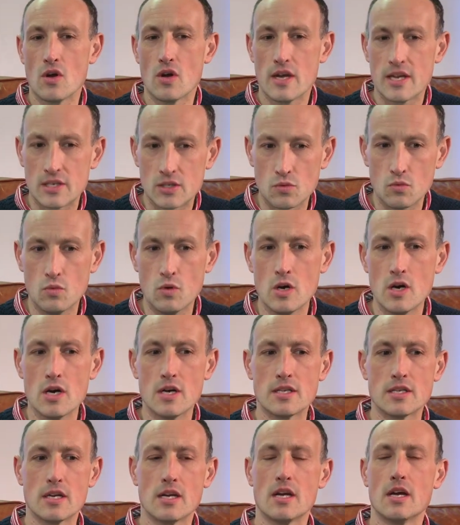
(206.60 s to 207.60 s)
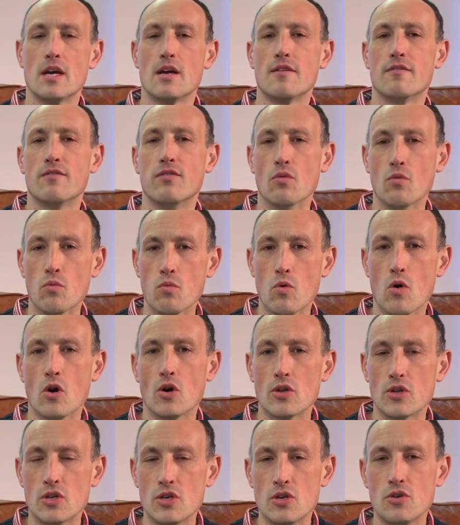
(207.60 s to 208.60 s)
his word for
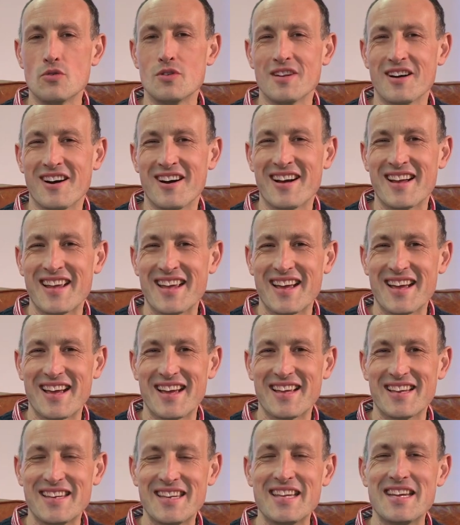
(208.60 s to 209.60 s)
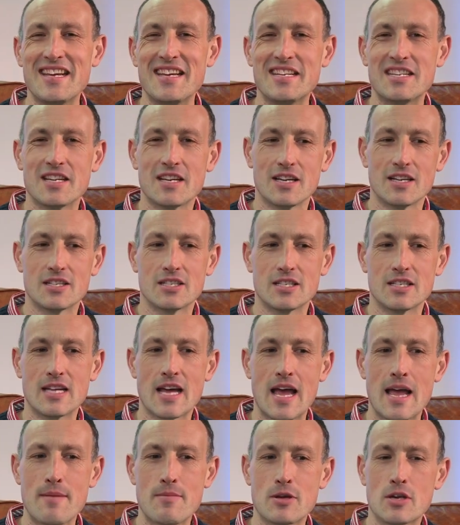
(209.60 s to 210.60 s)
what you and I need
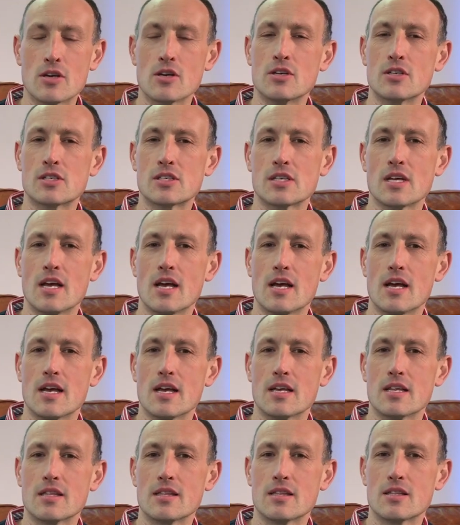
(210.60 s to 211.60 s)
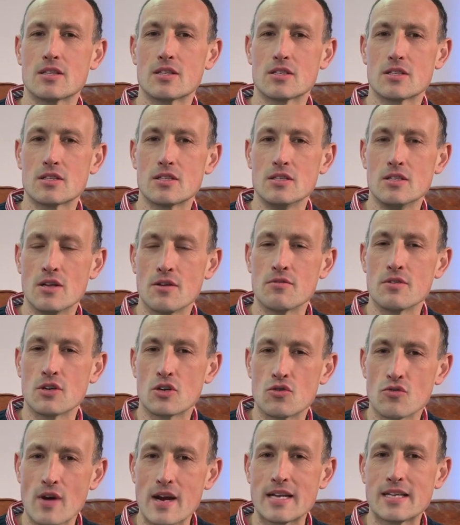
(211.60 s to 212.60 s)
today, because, you know, the
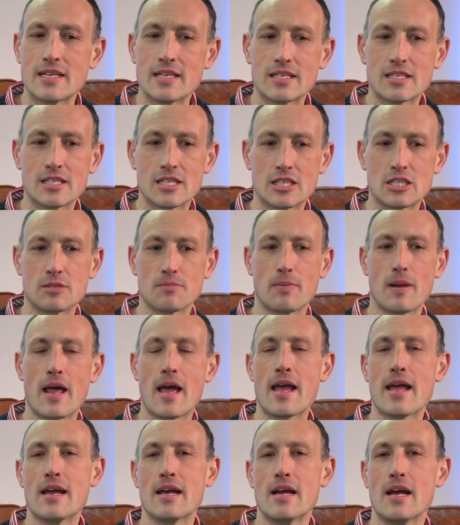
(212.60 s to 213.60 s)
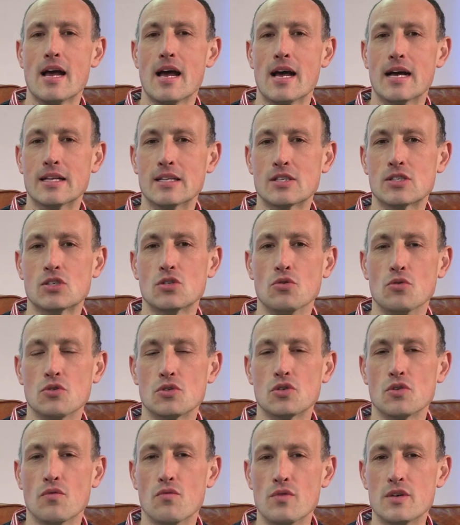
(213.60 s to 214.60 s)
greatest display and
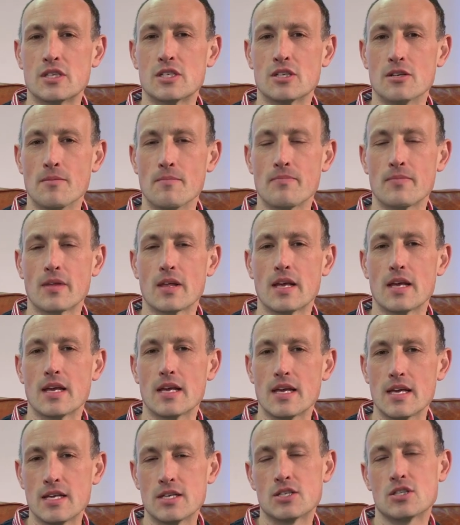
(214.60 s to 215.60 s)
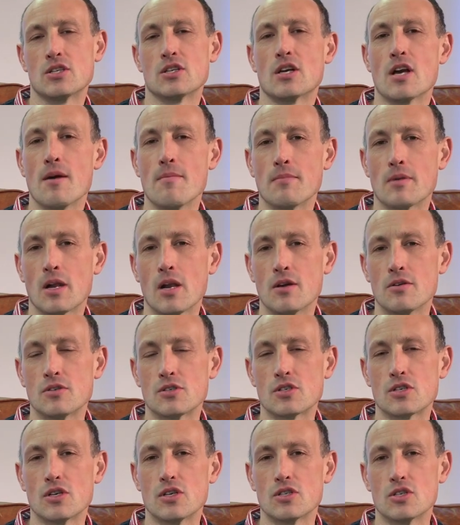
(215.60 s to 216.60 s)
source of wisdom is to come
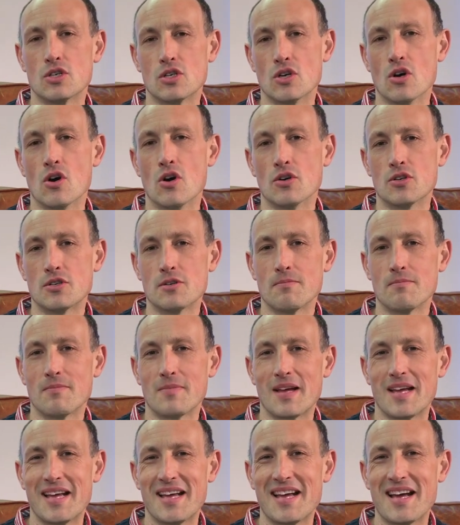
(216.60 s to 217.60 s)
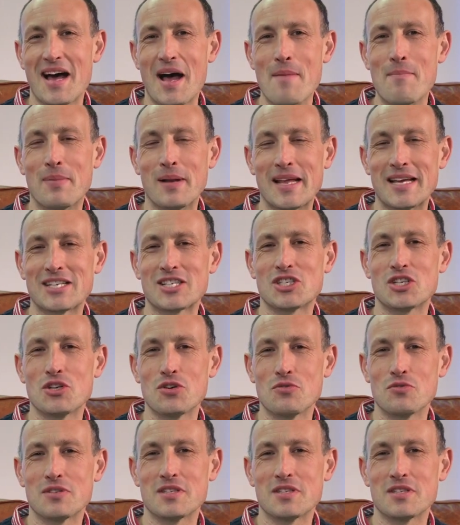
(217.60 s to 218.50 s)
close to God. I bless you